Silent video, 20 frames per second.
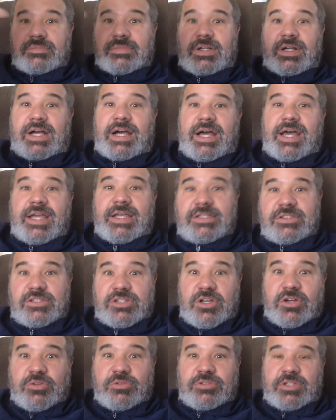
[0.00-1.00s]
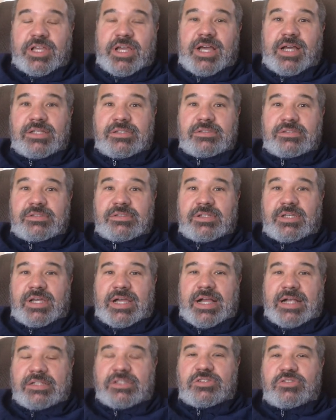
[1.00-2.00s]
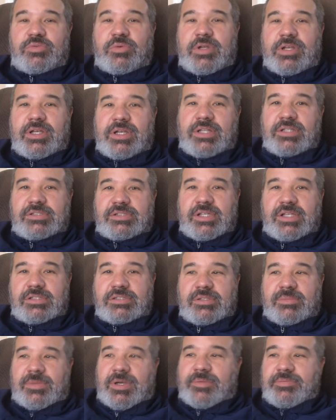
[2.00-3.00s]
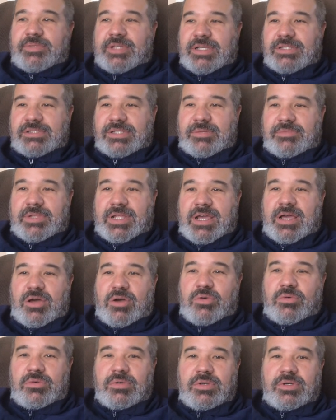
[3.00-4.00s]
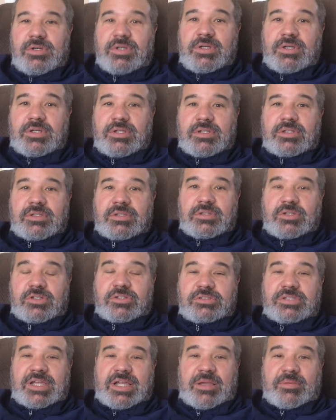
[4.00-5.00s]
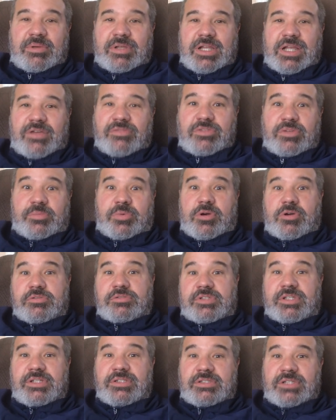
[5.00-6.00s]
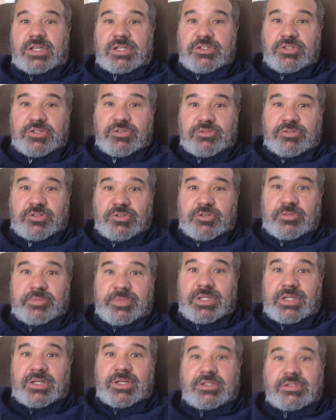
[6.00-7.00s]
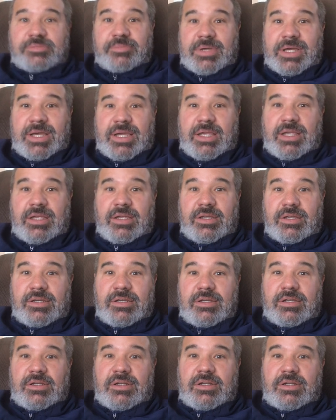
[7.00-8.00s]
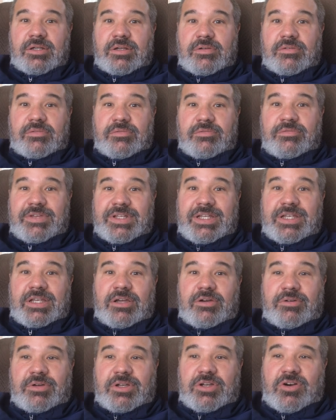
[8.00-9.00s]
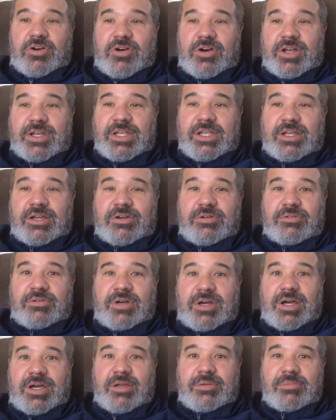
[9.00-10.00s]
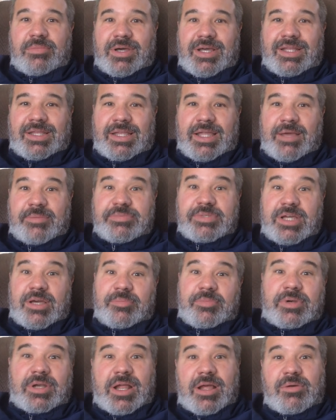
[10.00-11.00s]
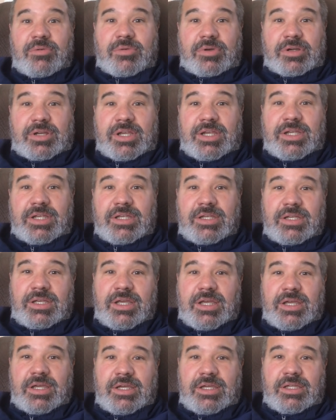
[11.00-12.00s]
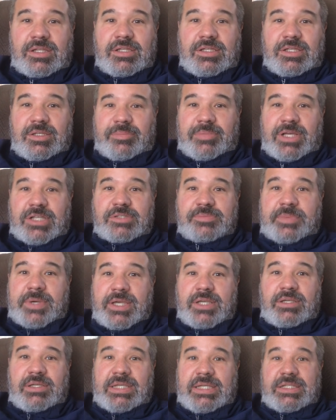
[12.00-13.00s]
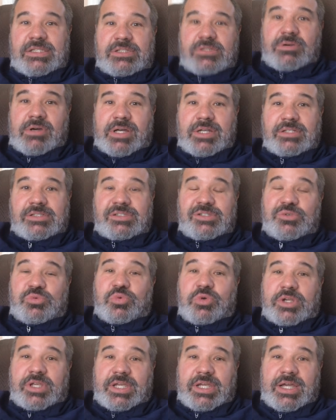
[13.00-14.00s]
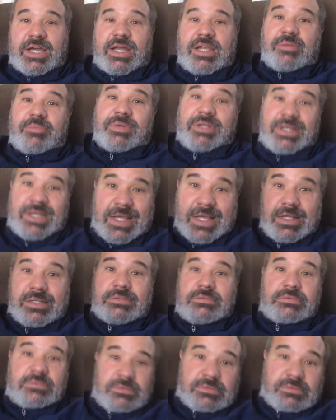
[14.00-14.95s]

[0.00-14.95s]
Hi, it's Coach S. I just wanted to send some updates on now. Looks like I'm going to have to post things on YouTube because my video and audio on my laptop are not working, and the Best Buy Geek Squad is still working on it, but not